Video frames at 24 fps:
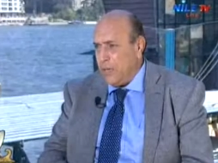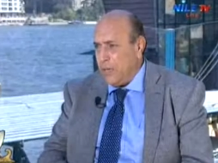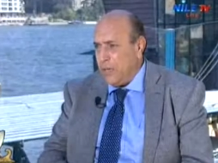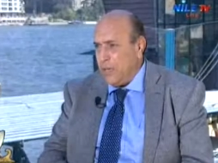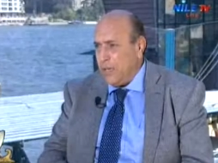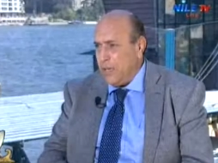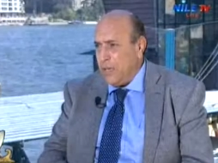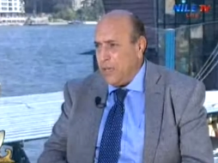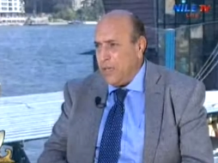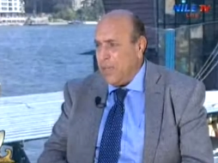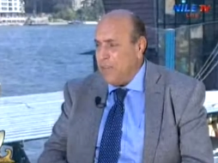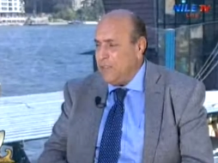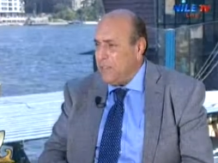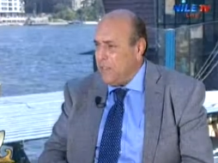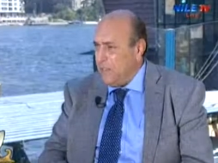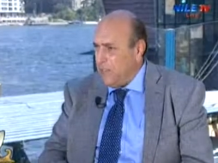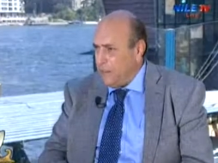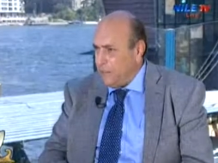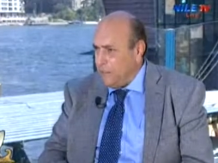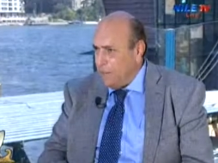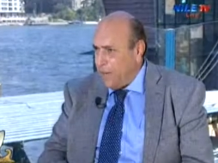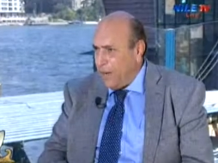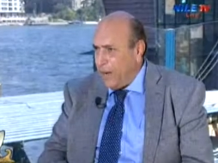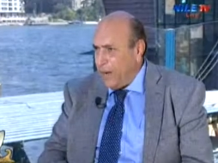Yes. In
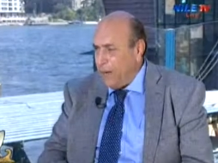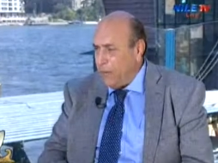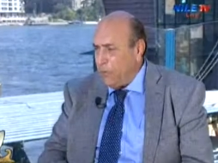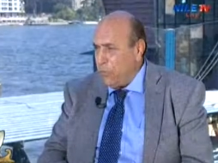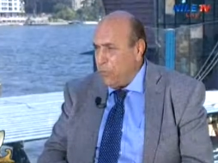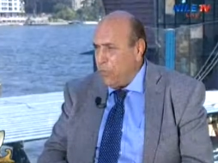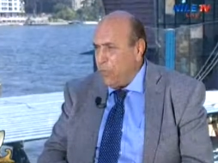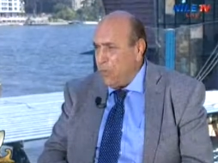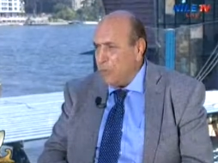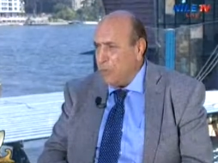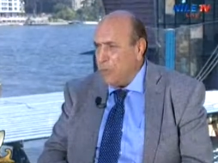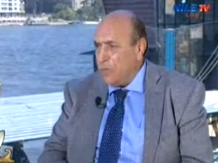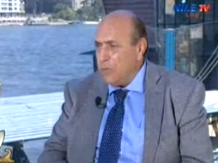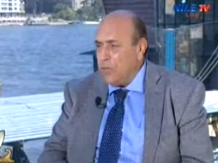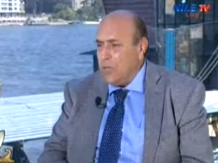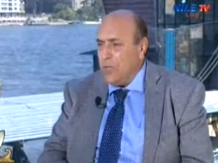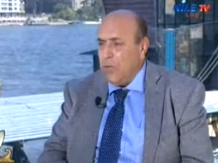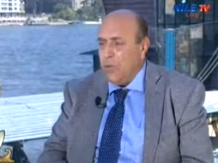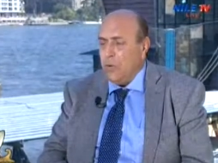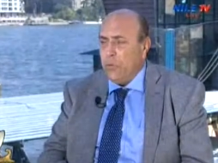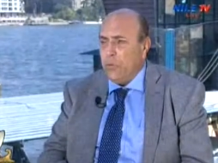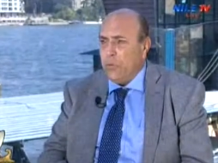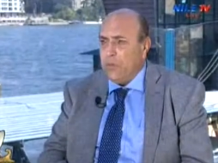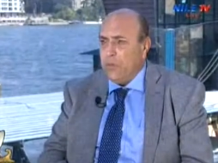the entire world. Yes.